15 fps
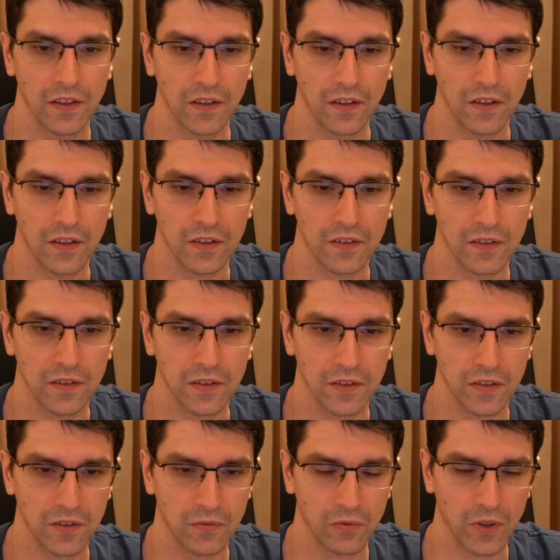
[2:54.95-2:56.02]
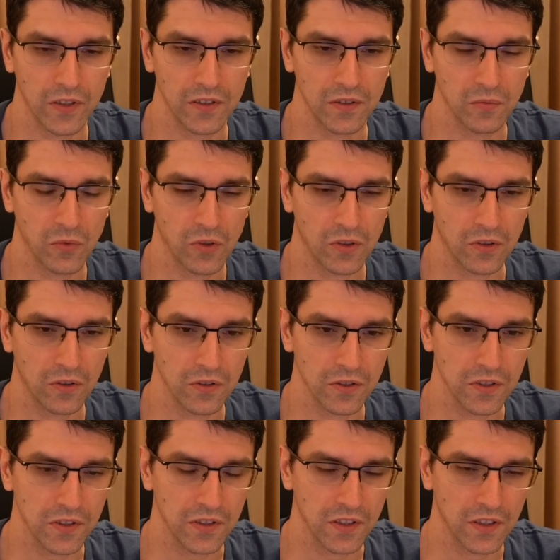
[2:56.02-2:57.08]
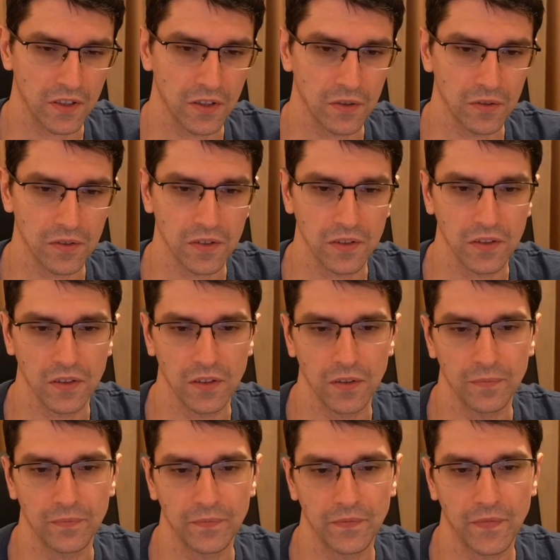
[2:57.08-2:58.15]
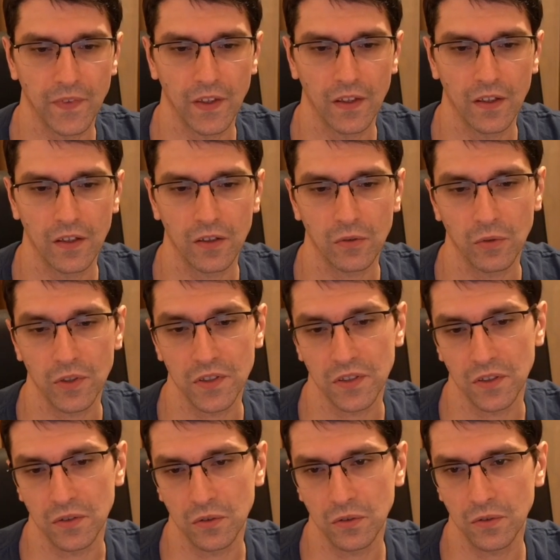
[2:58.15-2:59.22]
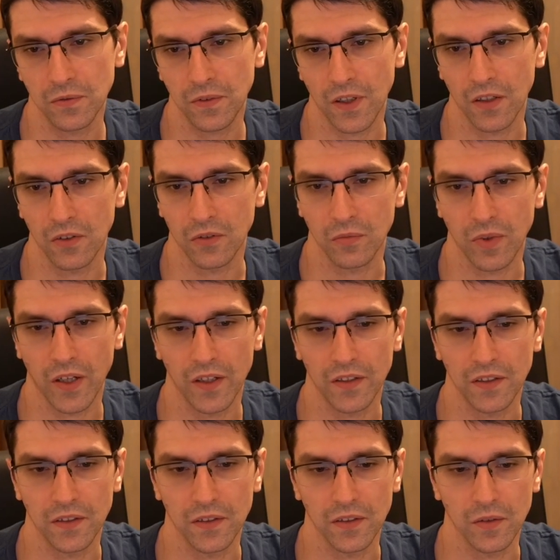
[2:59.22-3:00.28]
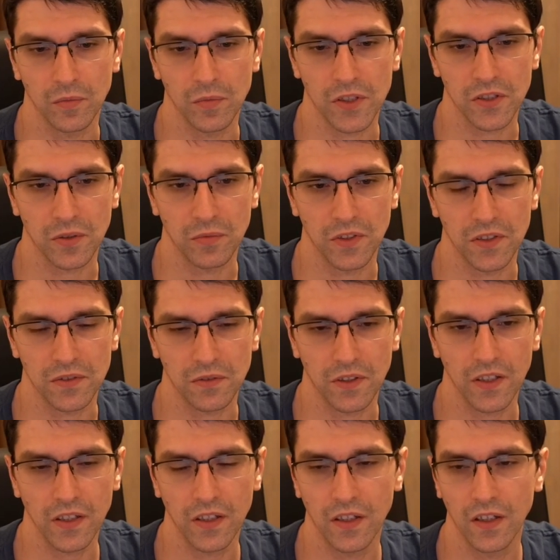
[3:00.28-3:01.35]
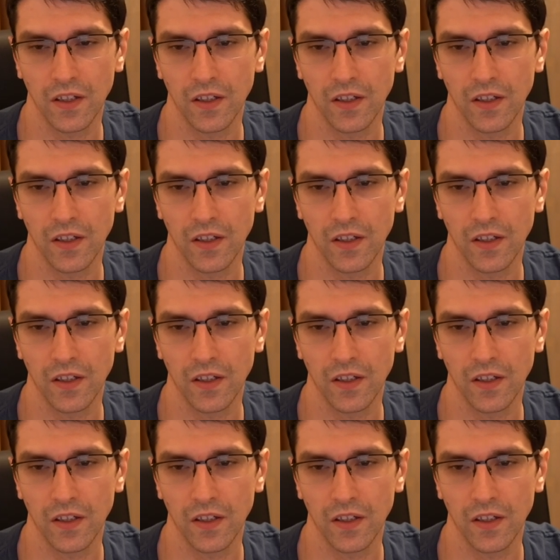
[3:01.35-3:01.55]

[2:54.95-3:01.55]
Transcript: And if white is more cautious and goes queen c2 followed by bishop d3,